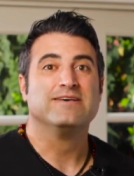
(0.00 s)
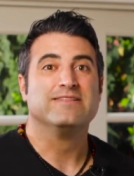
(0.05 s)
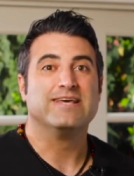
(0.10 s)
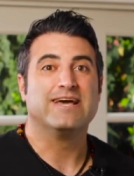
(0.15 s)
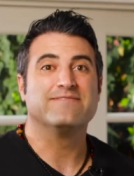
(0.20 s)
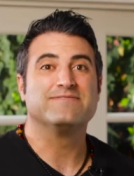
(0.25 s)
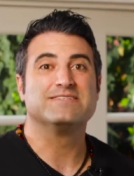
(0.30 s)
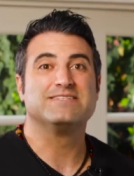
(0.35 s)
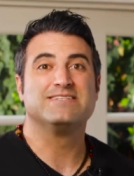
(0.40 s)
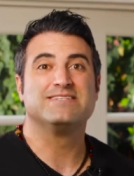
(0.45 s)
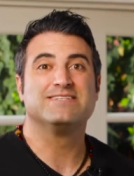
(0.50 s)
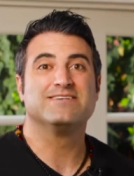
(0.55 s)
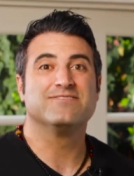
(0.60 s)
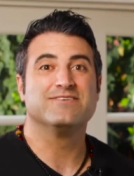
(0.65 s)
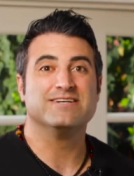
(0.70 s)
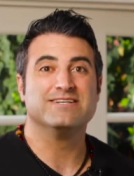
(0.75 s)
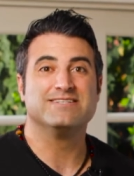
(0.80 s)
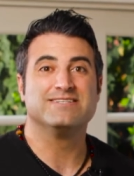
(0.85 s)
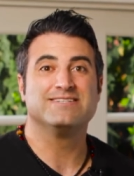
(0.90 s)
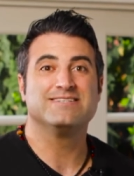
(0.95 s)
They have a
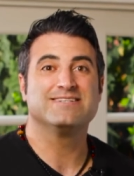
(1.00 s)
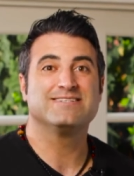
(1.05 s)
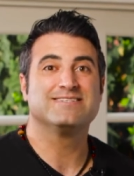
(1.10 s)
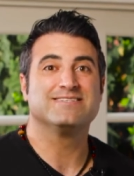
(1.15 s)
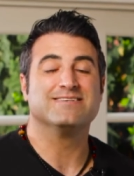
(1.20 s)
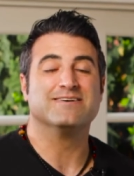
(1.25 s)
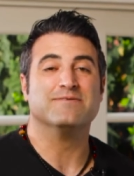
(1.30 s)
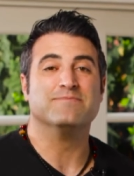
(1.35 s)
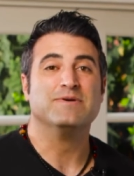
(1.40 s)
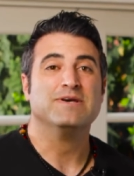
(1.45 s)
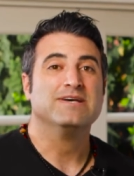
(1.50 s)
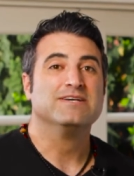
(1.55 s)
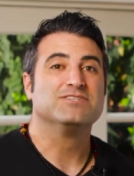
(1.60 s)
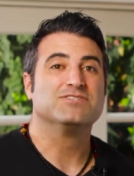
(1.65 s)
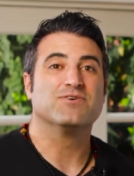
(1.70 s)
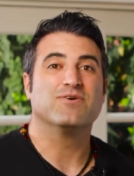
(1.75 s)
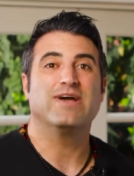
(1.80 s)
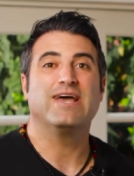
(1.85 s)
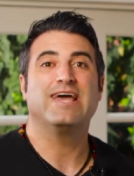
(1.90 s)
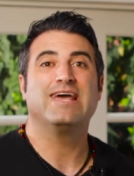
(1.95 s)
serious system.
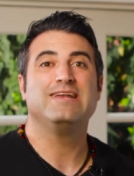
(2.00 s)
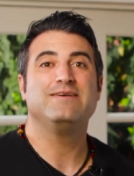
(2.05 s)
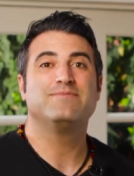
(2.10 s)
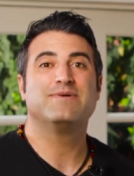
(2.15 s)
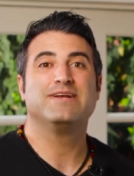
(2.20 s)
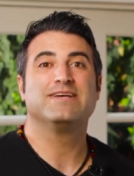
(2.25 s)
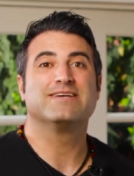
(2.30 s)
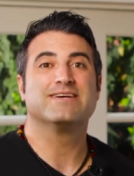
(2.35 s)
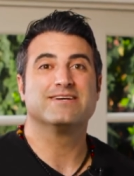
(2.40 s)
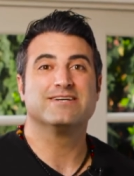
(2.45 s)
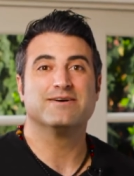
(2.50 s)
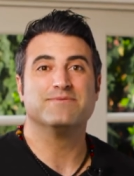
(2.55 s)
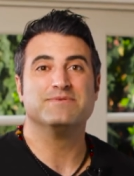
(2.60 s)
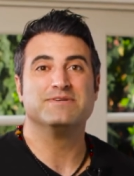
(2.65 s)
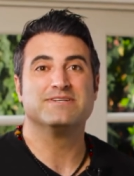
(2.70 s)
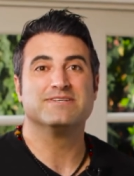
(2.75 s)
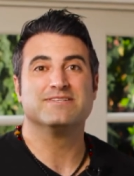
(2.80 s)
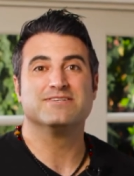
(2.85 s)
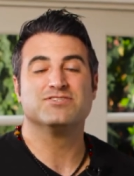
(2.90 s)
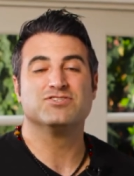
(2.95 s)
So anybody can come
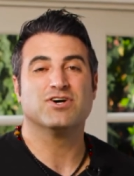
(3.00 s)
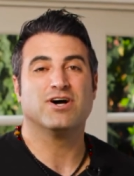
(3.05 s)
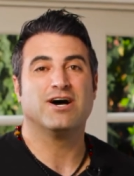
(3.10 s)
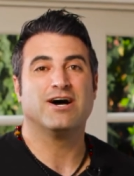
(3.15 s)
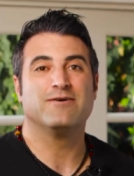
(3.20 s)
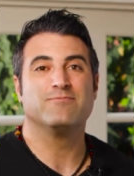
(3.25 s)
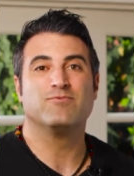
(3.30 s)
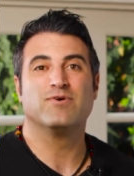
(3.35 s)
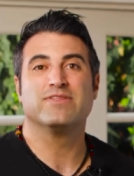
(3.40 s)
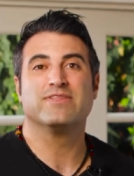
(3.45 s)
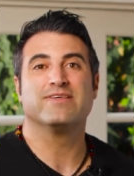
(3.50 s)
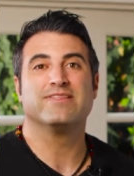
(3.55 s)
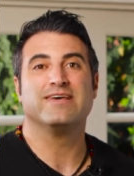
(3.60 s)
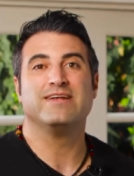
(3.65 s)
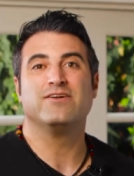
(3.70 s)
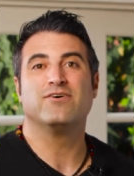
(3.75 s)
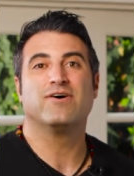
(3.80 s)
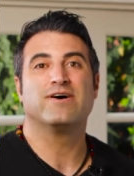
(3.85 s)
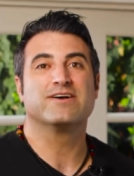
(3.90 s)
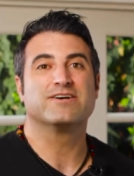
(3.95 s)
into the job, whether
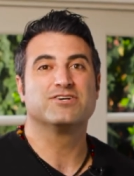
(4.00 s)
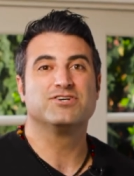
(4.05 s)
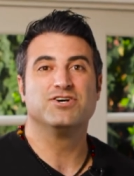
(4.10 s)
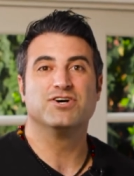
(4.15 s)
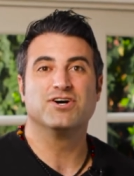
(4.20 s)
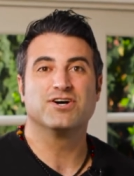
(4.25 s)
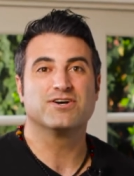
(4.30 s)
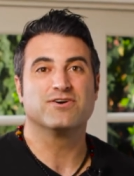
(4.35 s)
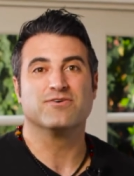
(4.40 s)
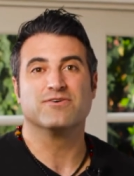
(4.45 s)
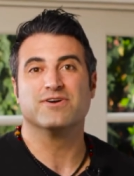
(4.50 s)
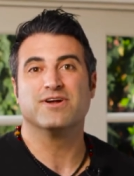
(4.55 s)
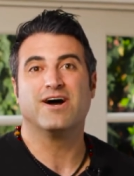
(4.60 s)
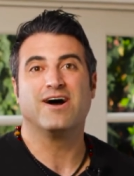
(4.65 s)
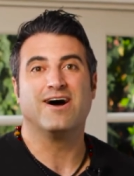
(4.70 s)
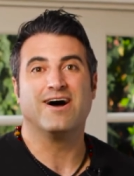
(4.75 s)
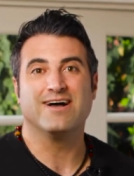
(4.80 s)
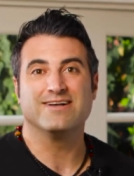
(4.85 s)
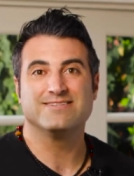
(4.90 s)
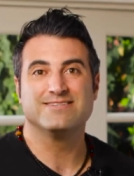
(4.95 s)
they know how to cook or
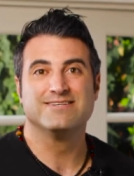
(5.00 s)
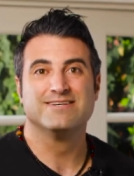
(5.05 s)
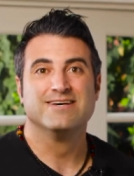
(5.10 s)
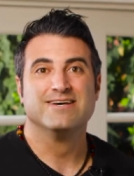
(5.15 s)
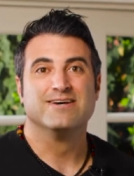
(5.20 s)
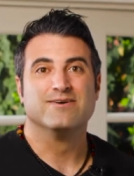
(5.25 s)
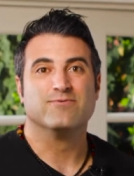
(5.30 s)
not,